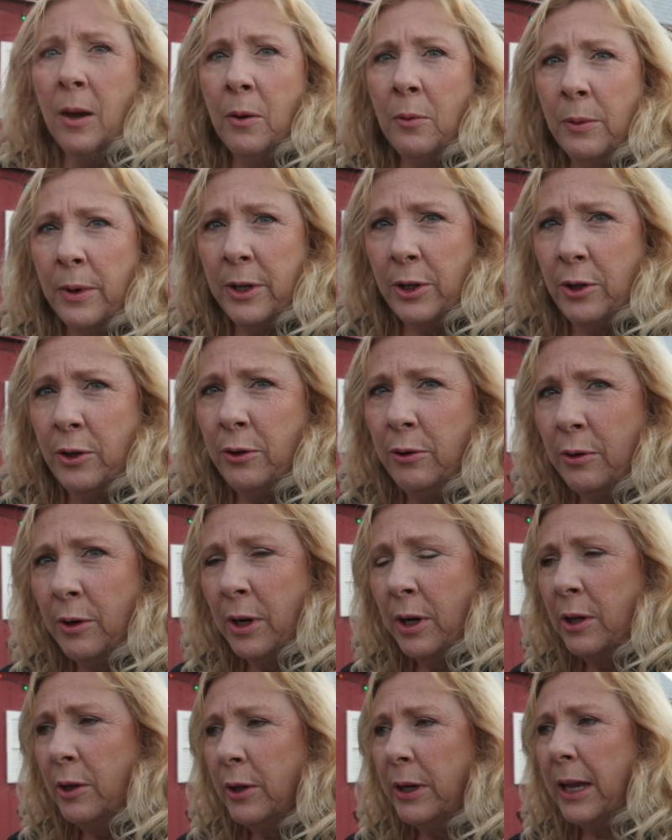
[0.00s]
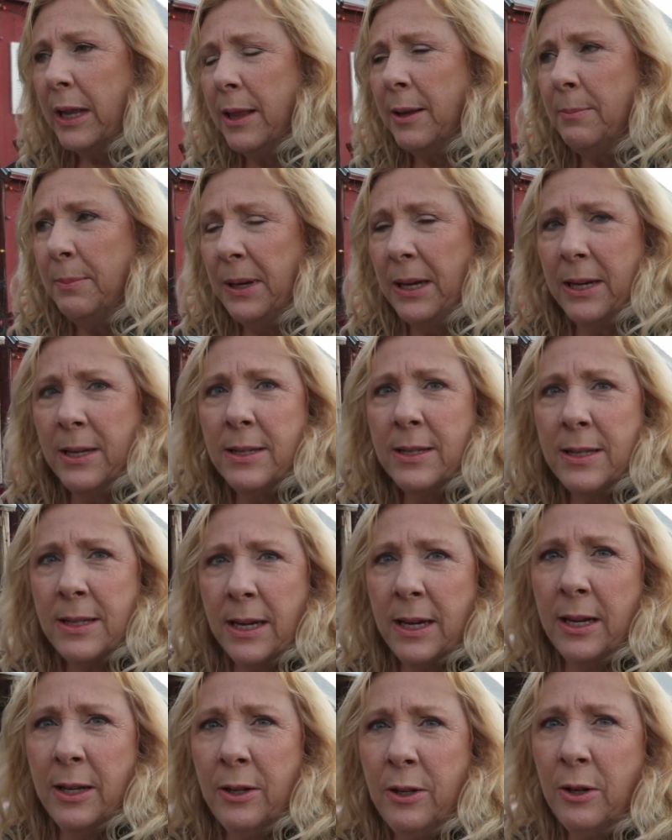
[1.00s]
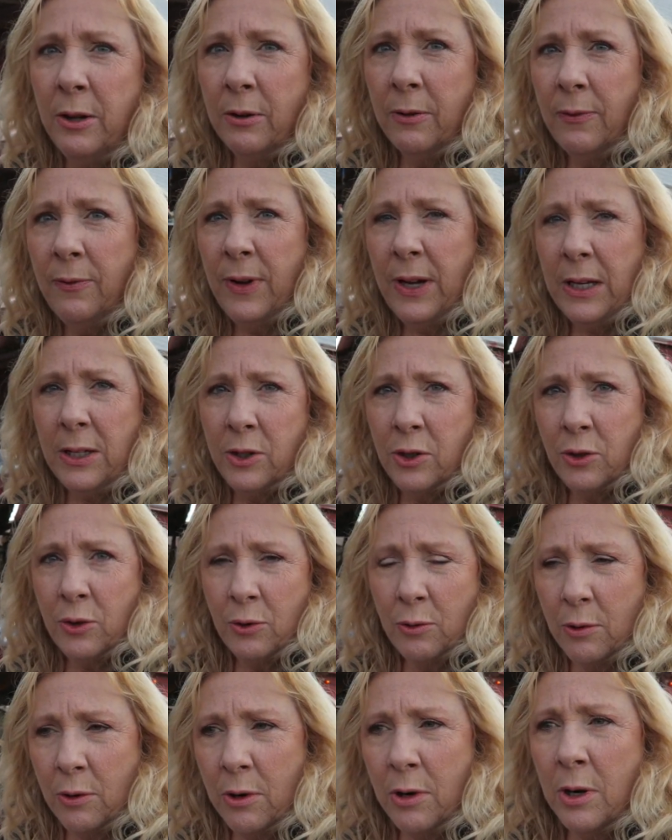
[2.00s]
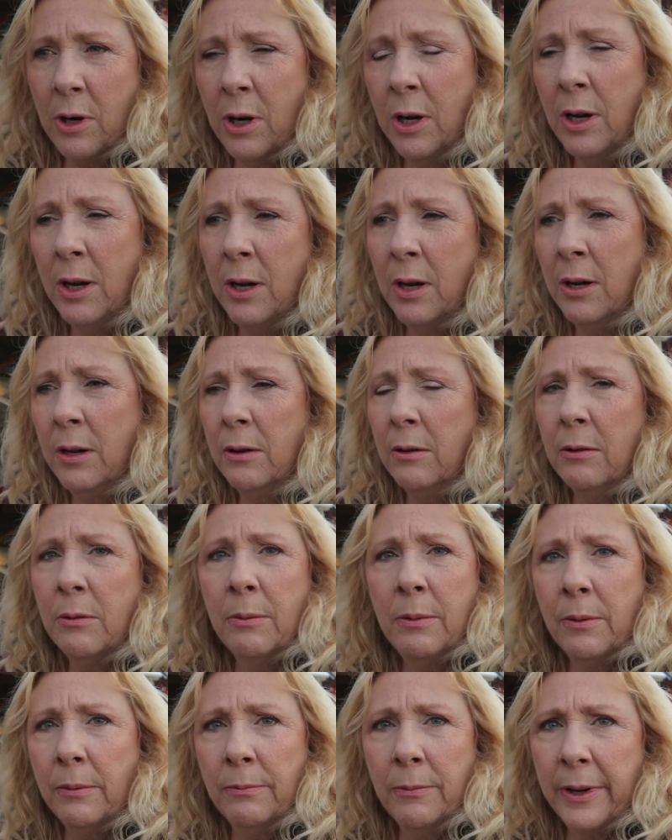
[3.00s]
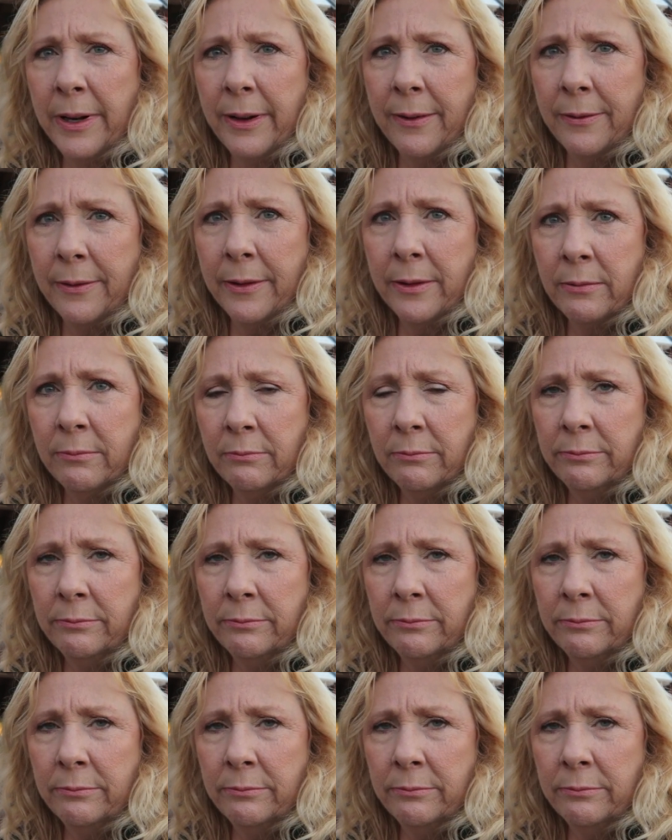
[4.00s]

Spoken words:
When you look at the bins in your feed store, or whatever